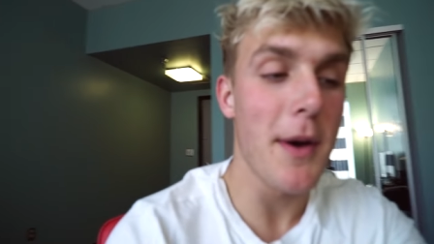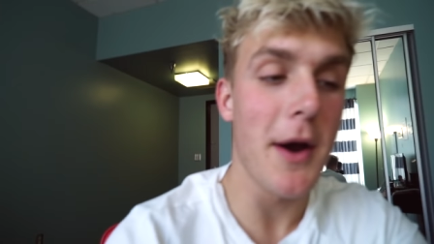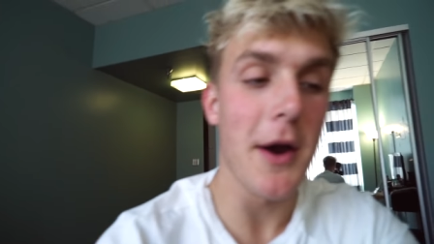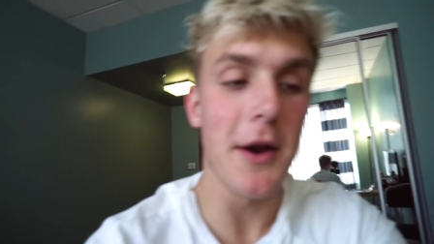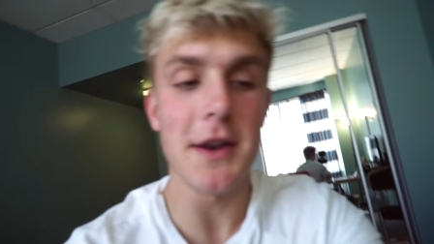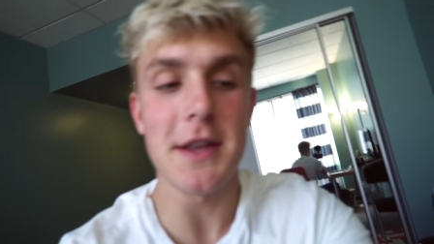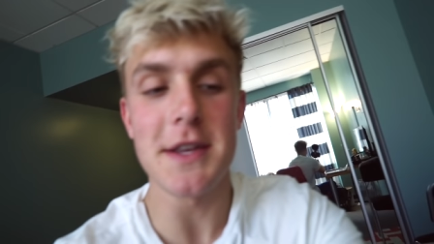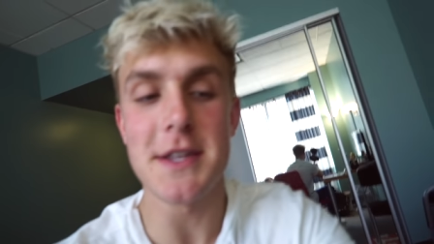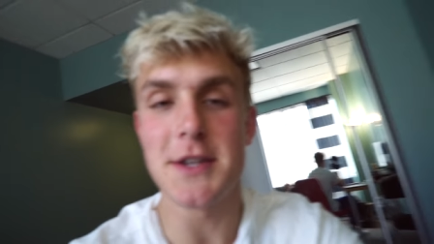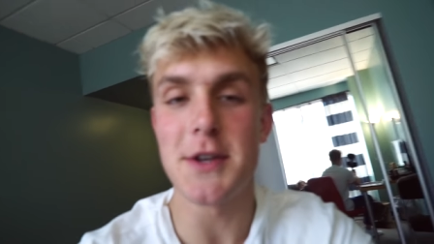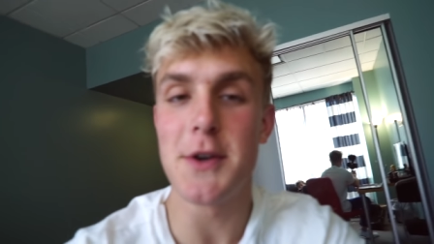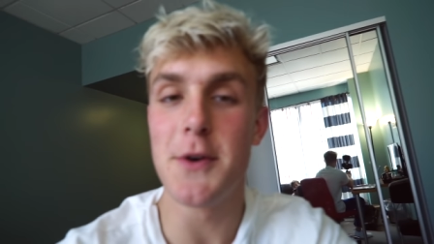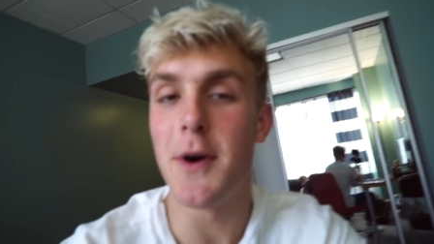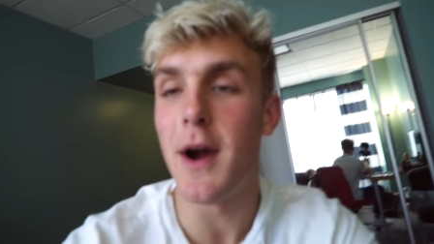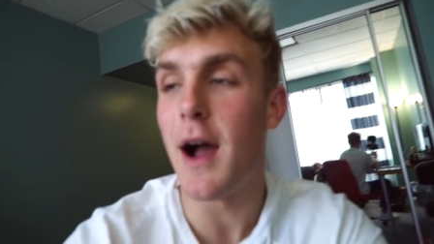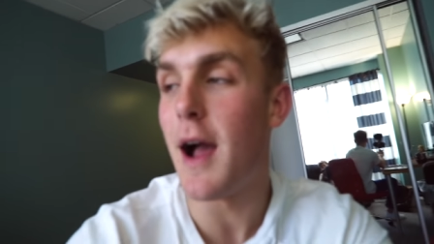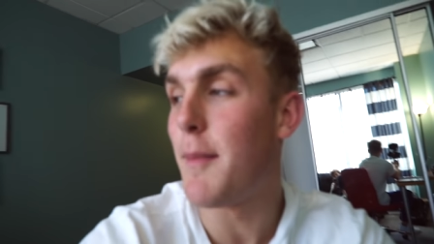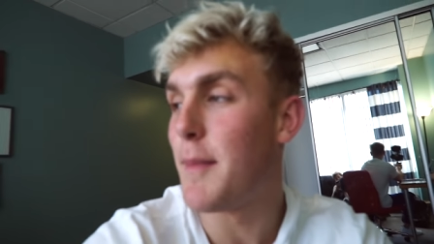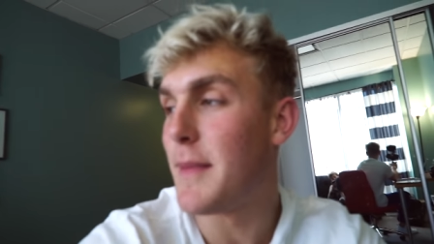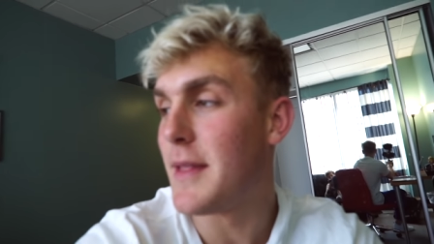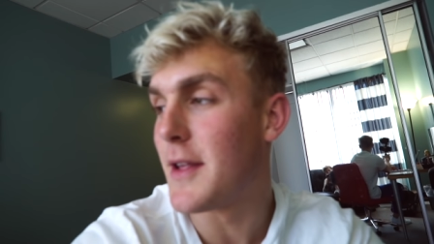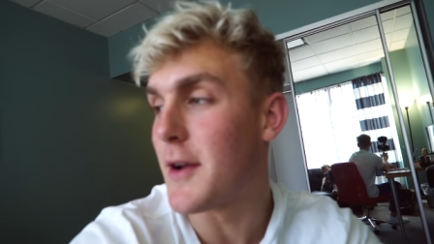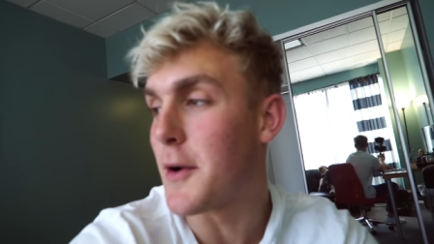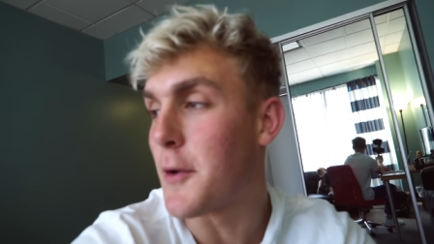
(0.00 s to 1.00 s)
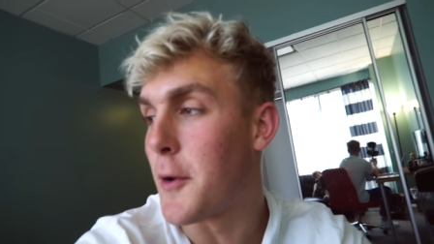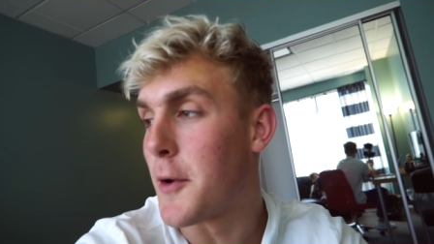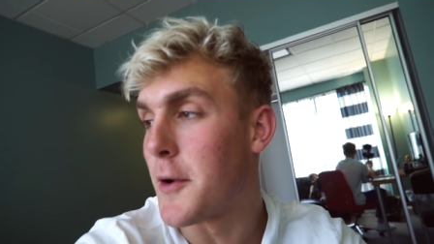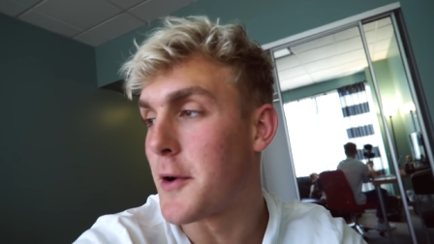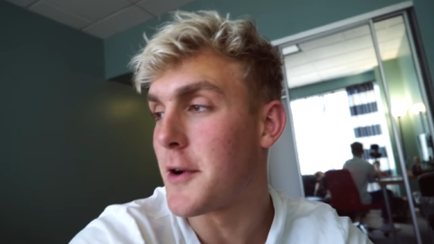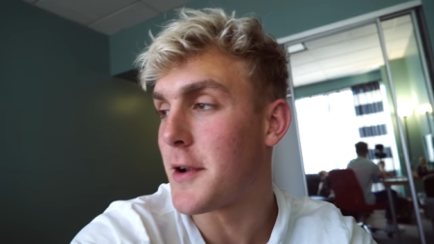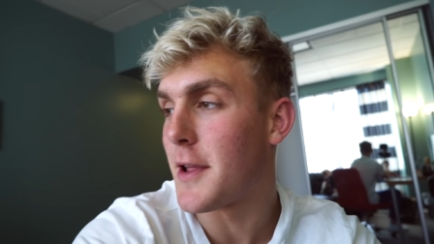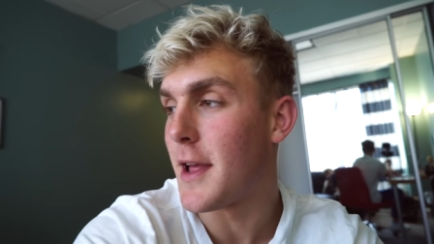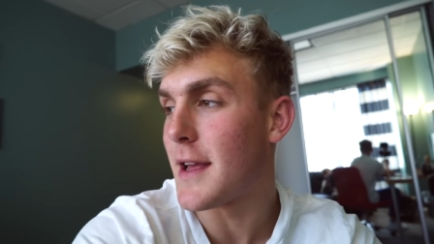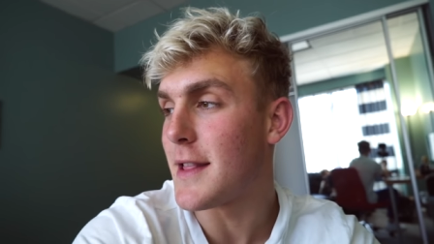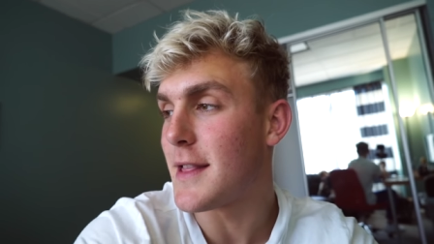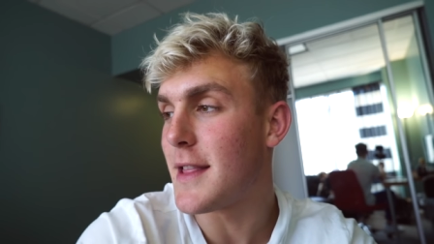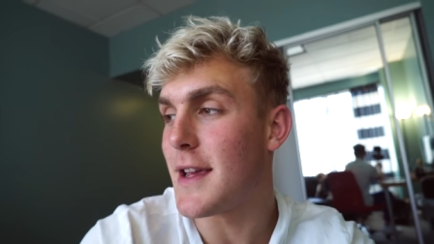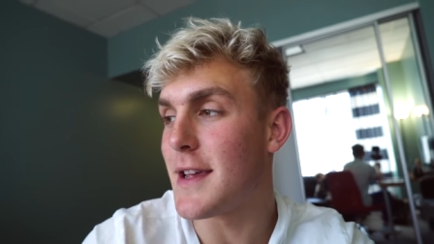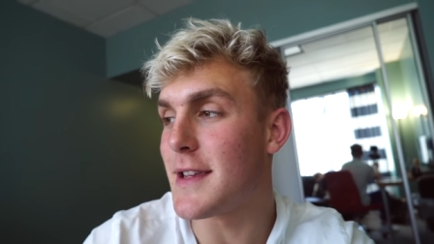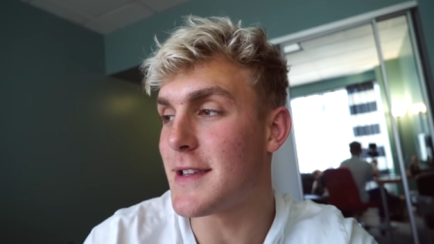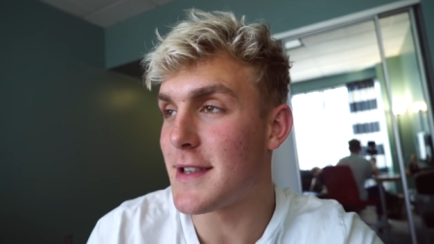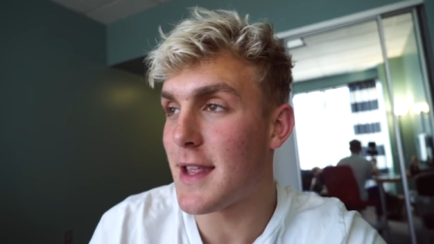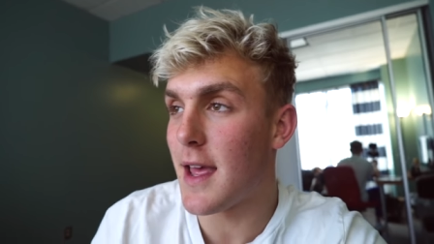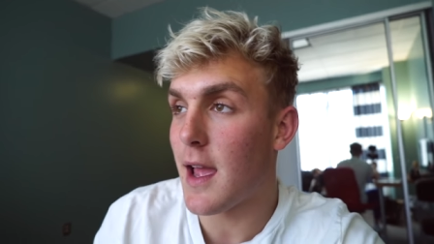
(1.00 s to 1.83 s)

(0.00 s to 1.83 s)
parties too, I'm in the corner like this.